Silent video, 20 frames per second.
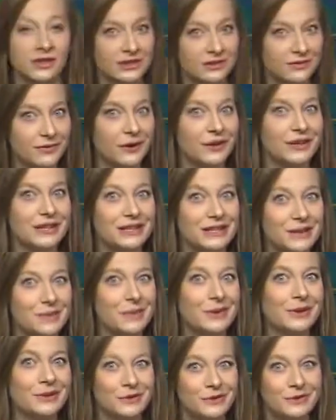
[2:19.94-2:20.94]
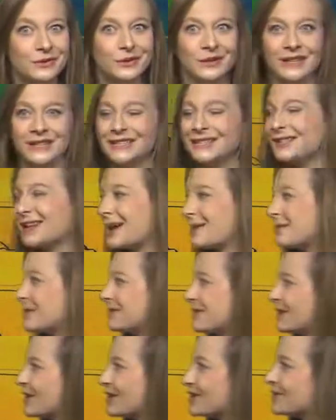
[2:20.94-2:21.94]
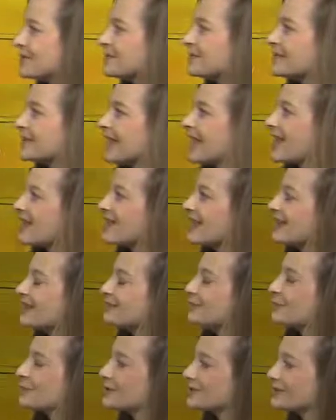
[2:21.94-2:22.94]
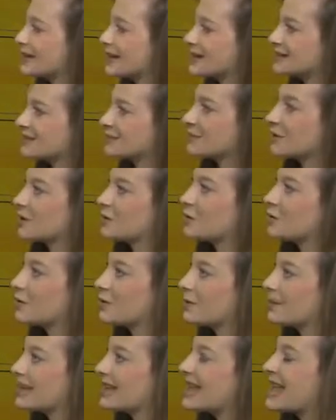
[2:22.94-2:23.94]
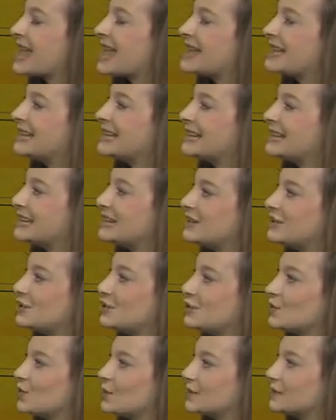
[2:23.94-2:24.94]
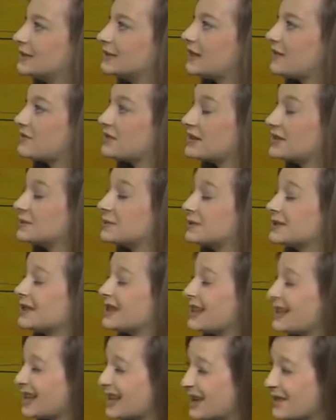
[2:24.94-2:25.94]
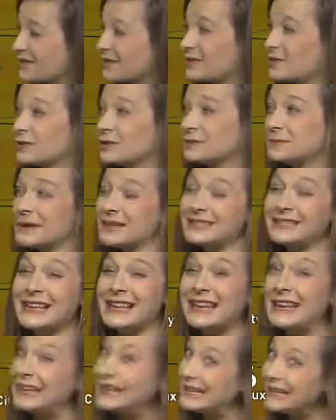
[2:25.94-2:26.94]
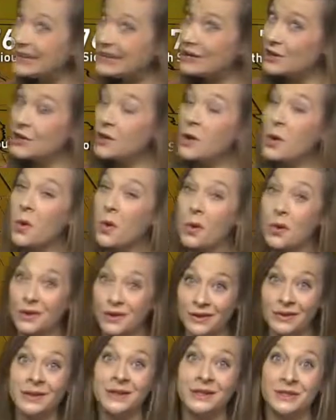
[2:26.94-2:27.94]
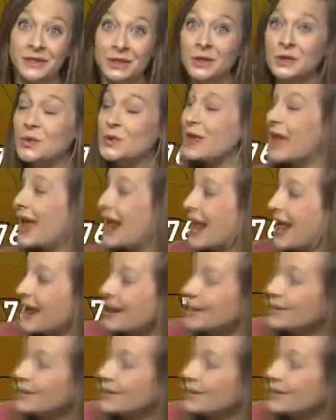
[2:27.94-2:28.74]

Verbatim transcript: is fairly typical for this time of year. And then for the day tomorrow, warming into those seventies with even a few spots getting near or to that eighty